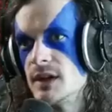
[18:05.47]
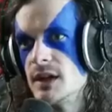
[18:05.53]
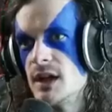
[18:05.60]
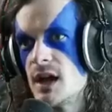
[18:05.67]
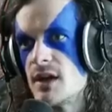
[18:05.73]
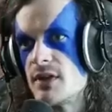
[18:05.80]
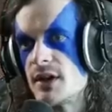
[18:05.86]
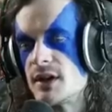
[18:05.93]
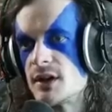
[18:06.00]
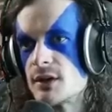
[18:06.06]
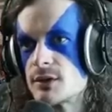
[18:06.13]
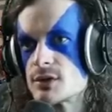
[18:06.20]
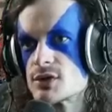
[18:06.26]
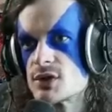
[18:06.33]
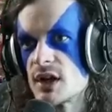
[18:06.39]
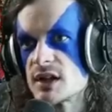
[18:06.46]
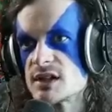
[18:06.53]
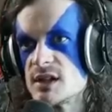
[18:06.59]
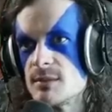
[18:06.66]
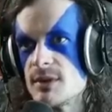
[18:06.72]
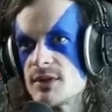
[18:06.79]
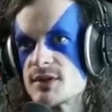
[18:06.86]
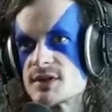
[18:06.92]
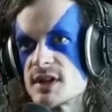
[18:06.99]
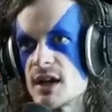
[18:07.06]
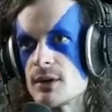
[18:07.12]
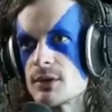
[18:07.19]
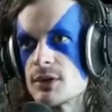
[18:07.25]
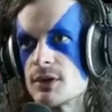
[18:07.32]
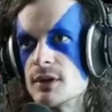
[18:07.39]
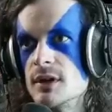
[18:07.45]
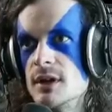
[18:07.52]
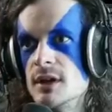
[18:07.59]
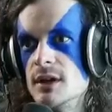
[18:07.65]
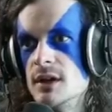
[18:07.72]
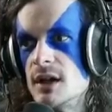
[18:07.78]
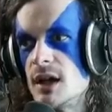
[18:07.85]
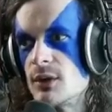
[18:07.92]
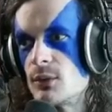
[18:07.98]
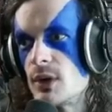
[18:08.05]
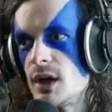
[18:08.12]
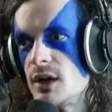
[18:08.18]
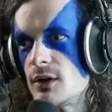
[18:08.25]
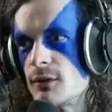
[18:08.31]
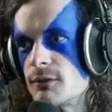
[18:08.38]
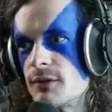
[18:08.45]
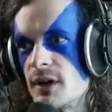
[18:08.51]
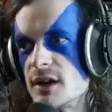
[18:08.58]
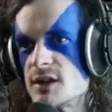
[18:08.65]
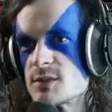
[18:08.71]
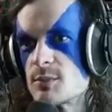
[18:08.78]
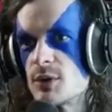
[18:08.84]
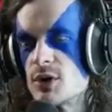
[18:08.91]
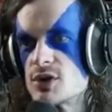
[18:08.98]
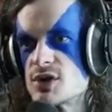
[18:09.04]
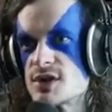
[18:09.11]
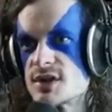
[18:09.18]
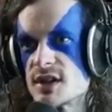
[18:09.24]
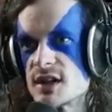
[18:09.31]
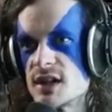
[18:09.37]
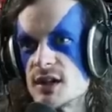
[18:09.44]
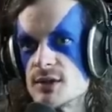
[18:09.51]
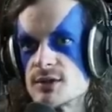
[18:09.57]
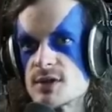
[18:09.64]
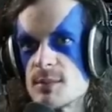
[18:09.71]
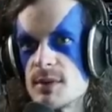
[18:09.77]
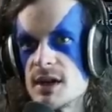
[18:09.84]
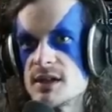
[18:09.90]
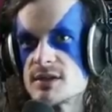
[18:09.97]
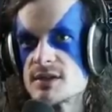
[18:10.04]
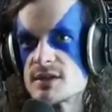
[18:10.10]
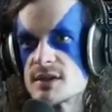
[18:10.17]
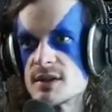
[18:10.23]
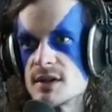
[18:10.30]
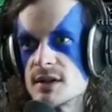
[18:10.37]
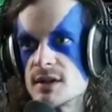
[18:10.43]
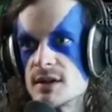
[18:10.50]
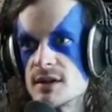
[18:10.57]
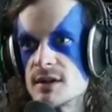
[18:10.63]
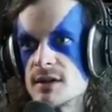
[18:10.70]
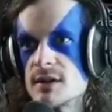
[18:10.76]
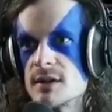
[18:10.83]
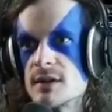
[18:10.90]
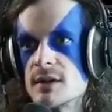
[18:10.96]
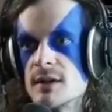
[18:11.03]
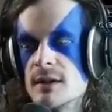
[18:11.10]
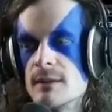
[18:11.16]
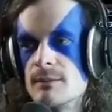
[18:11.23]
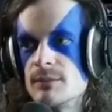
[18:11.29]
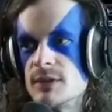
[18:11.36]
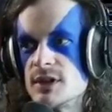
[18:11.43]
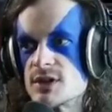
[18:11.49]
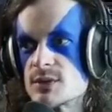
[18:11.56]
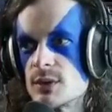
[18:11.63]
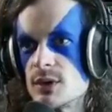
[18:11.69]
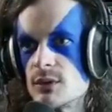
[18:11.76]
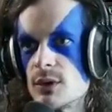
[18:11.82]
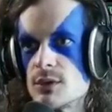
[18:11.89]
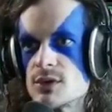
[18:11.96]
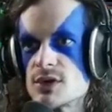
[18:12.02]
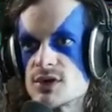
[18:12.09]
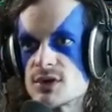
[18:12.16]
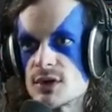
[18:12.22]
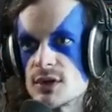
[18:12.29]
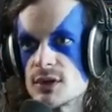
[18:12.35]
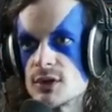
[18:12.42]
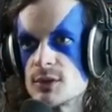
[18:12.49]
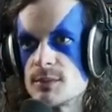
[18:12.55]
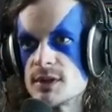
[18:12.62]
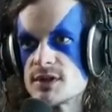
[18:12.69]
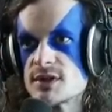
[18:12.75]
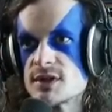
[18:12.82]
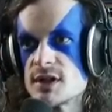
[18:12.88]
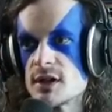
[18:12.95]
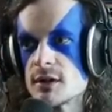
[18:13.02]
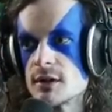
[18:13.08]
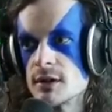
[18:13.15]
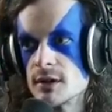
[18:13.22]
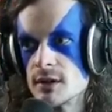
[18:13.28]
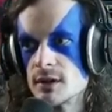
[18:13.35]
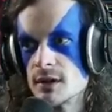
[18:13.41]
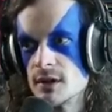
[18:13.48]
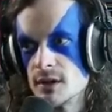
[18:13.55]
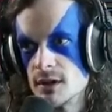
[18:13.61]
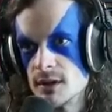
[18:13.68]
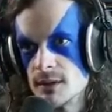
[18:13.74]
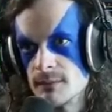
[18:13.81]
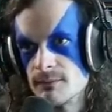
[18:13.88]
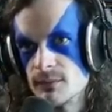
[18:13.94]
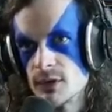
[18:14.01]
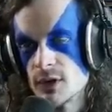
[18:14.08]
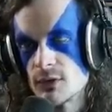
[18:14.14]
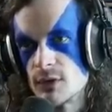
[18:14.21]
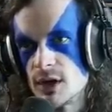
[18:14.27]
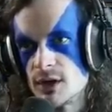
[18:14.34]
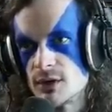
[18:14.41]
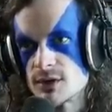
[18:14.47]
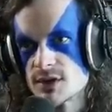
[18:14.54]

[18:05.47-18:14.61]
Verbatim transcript: and then another strike team in the south. And Reynor finds purchase and kills a base. These three roaches are a little bit stuck. Raynor's going